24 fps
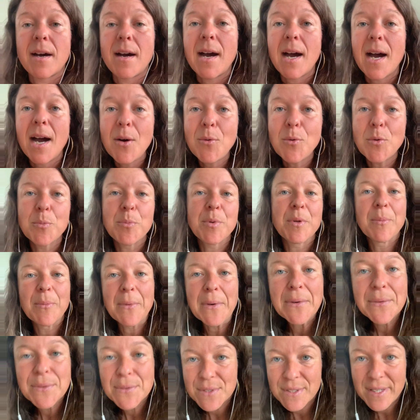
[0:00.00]
I will be
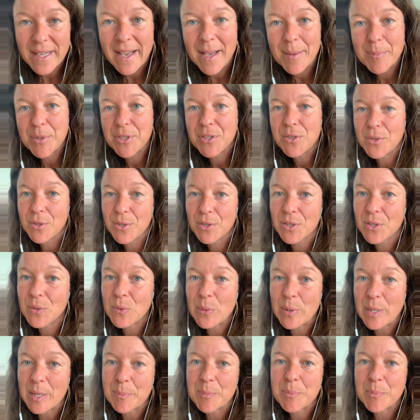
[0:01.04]
most happy to hook you up,